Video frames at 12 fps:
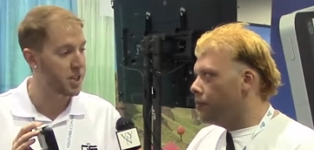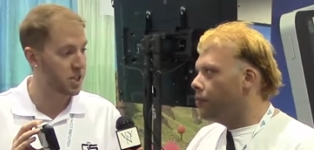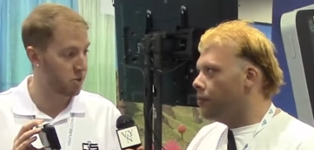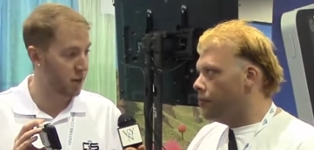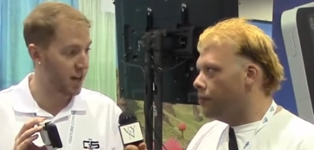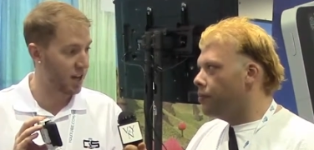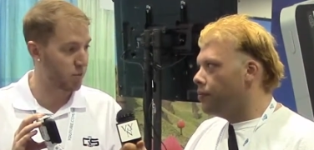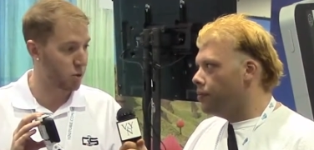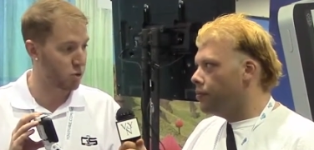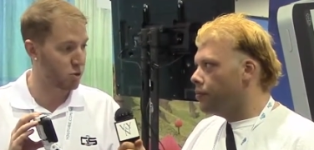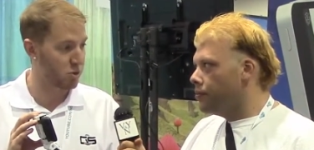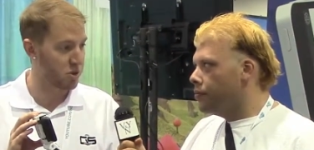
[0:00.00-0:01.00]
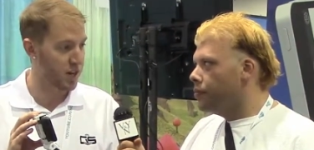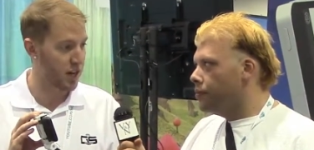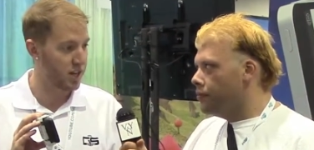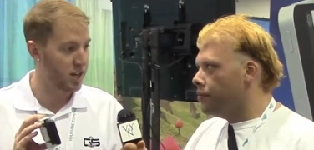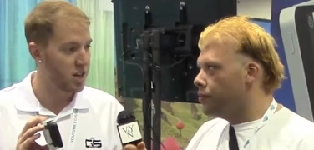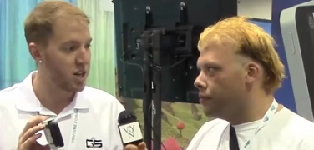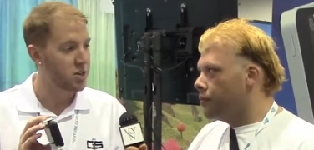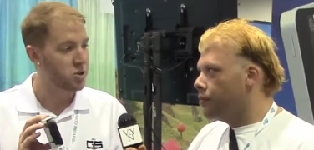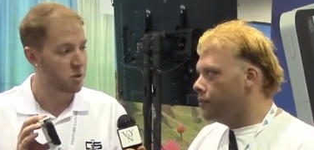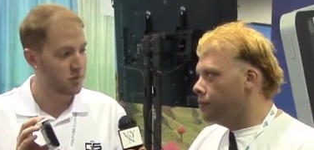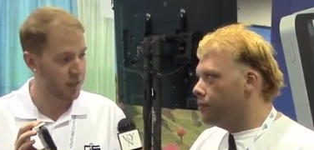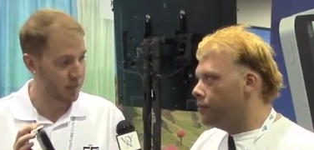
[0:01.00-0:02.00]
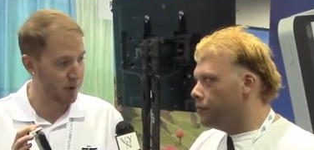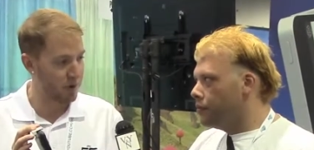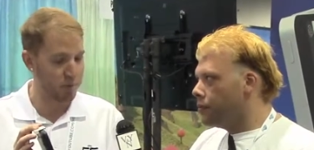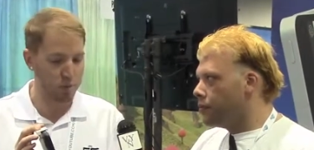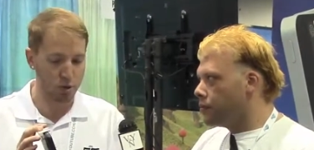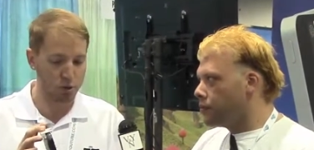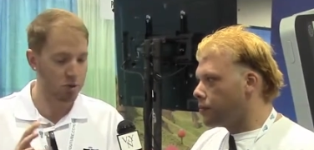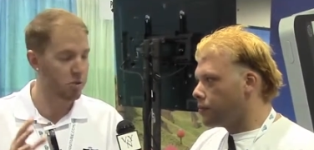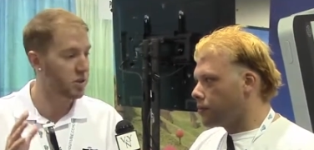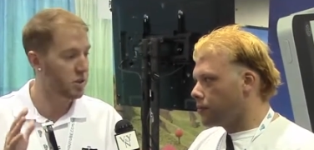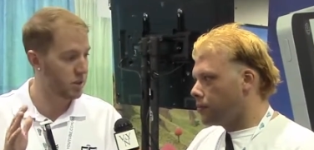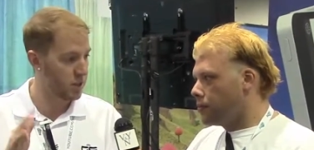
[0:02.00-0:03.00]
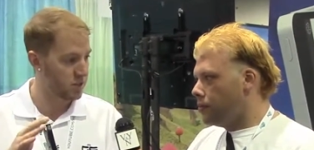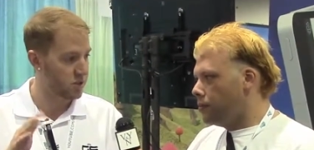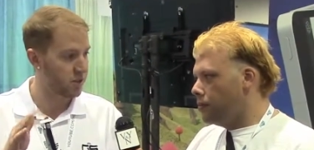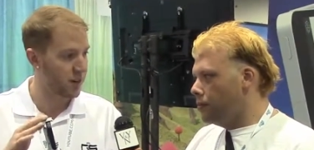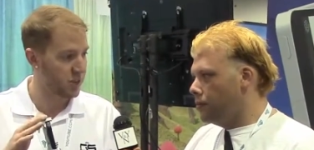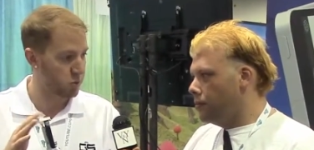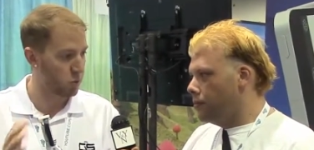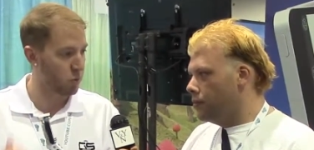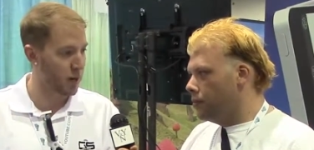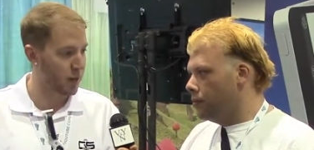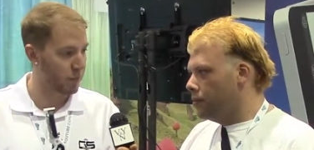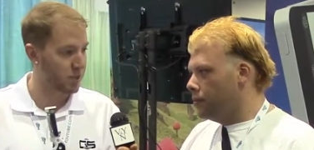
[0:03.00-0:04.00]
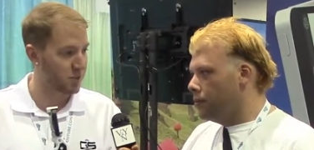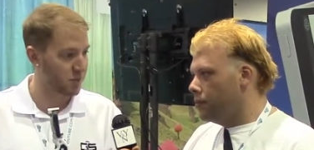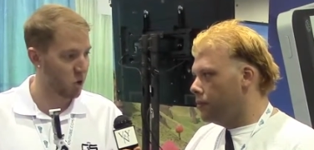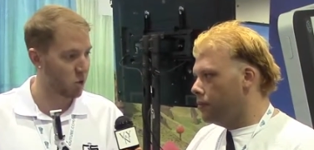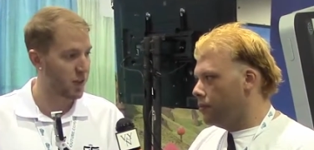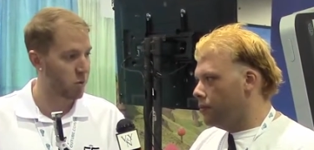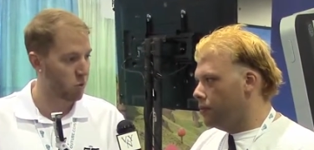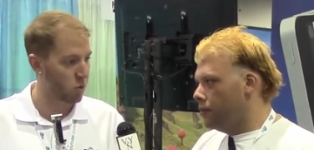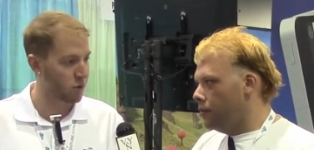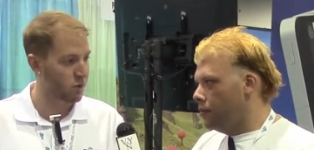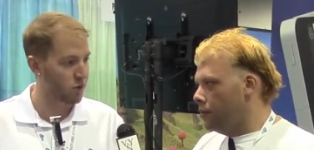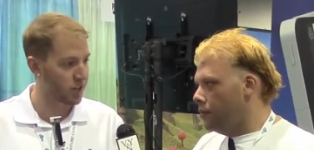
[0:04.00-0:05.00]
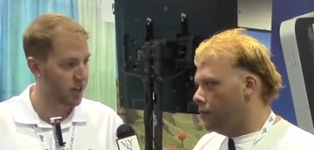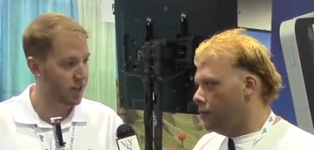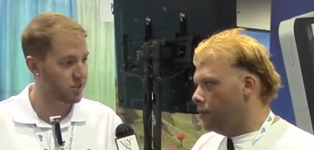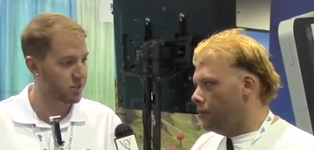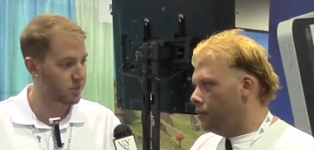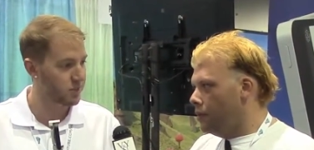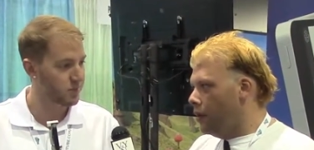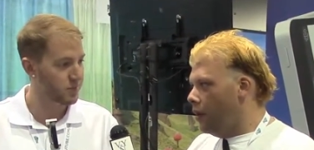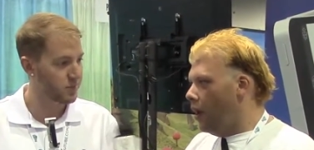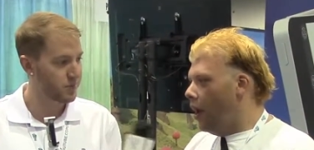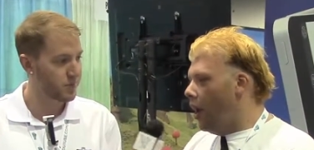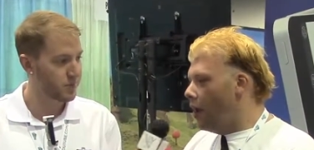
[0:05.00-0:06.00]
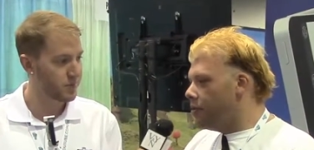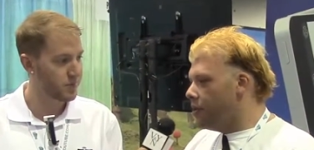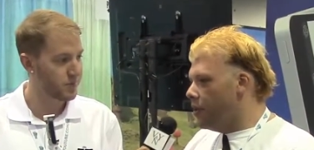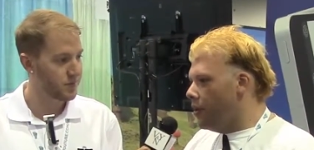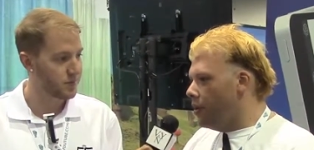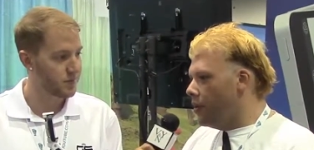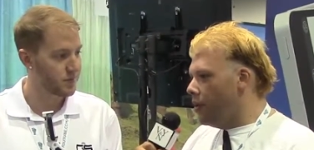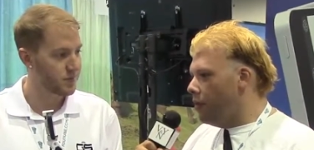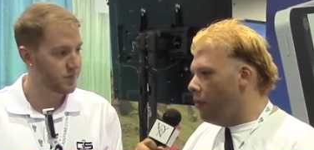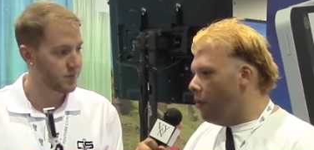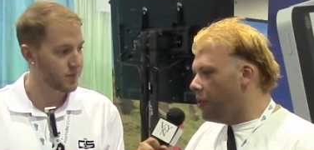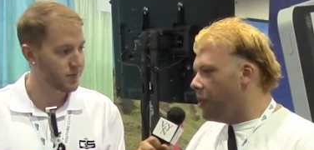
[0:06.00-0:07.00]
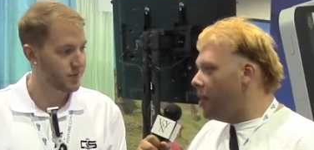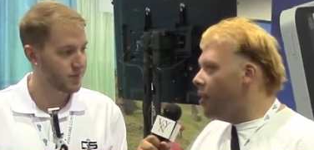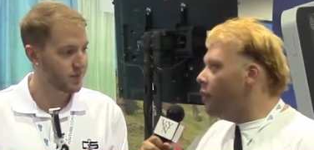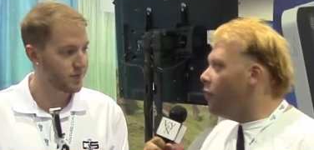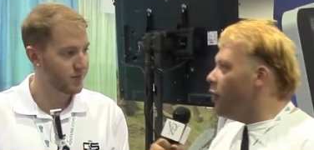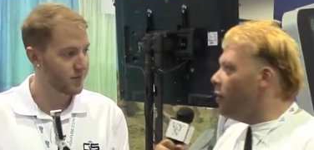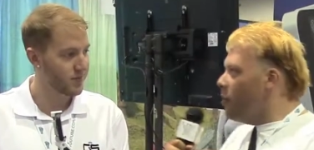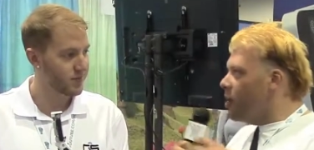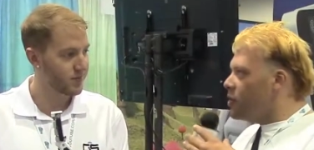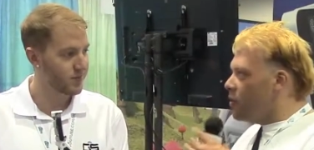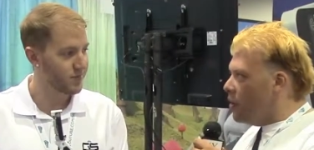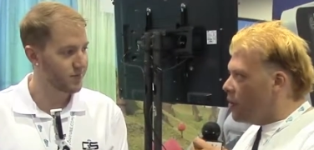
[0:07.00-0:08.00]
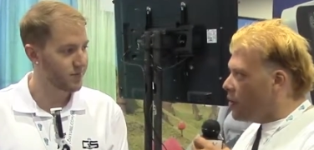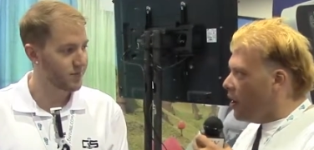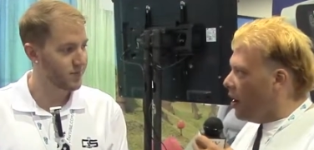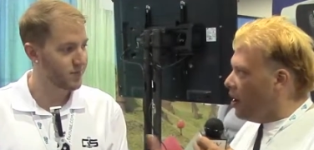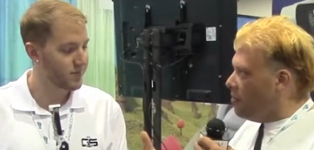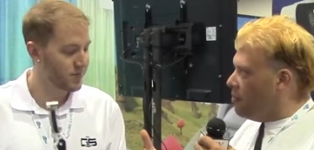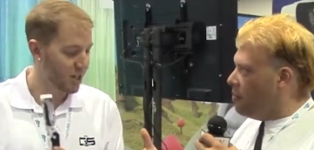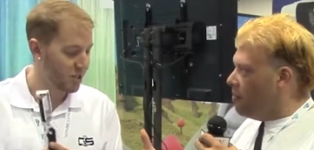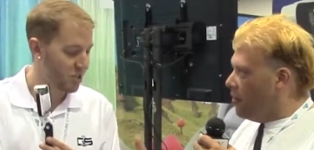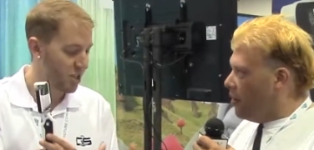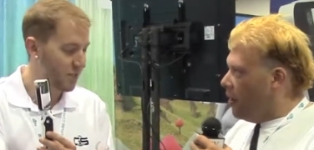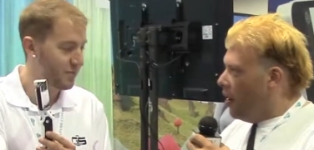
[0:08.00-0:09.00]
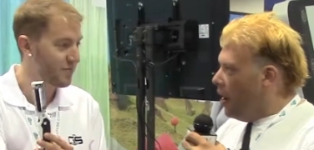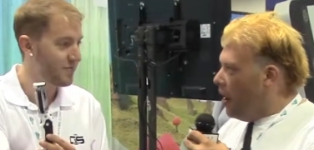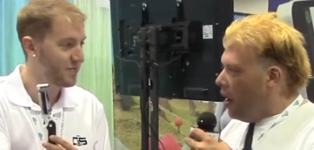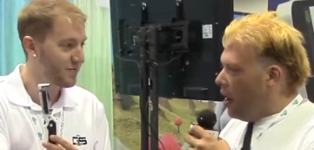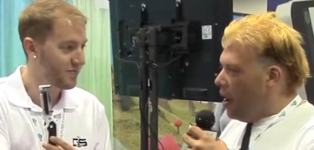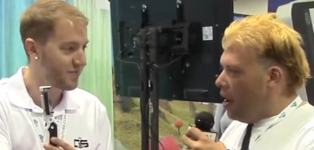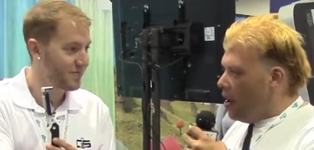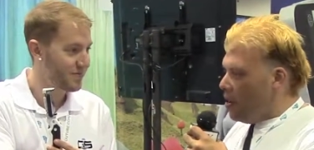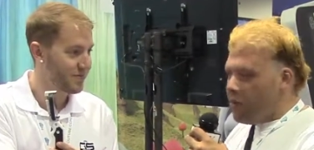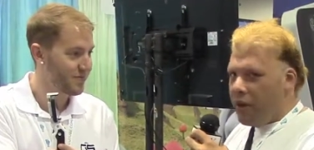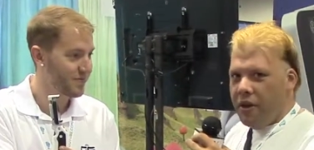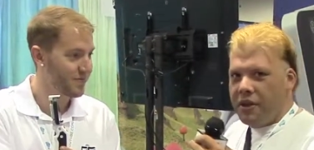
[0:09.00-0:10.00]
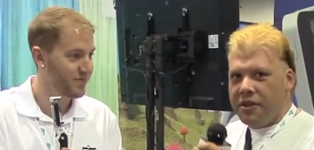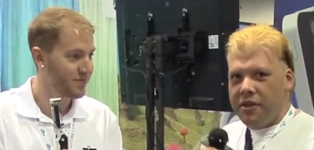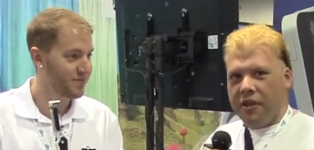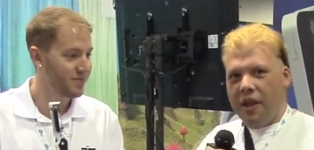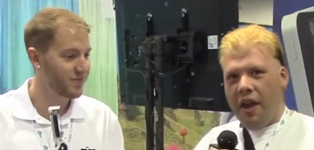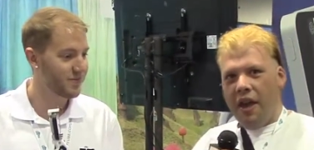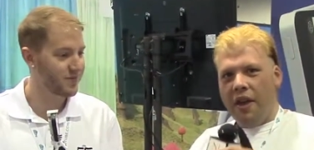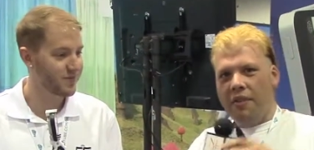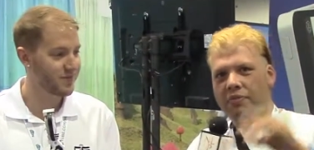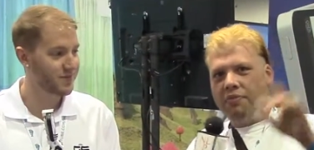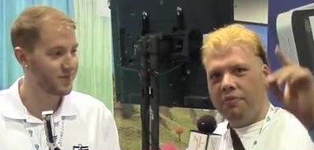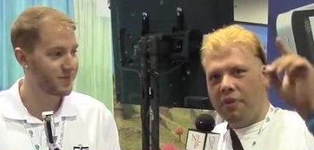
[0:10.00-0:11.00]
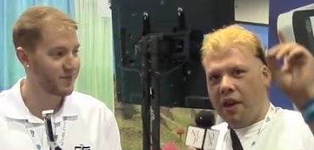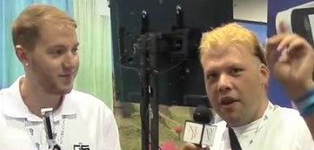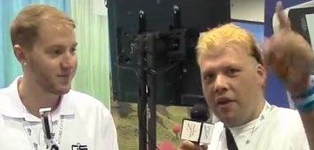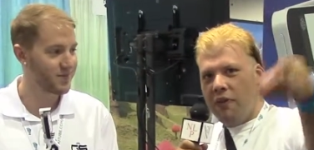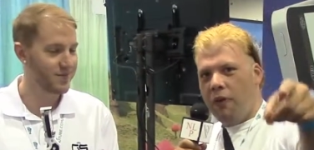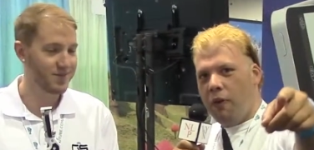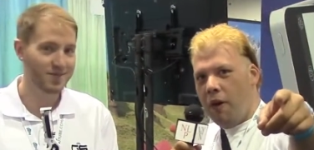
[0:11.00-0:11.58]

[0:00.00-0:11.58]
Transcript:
Speaker 1: they do not have Bluetooth yet. So if they come out with Bluetooth, this device will write a piece of code that will work for it, yes.
Speaker 2: Absolutely. Well, thank you very much for your time. Thanks a lot. And I'm Chris, and thank you for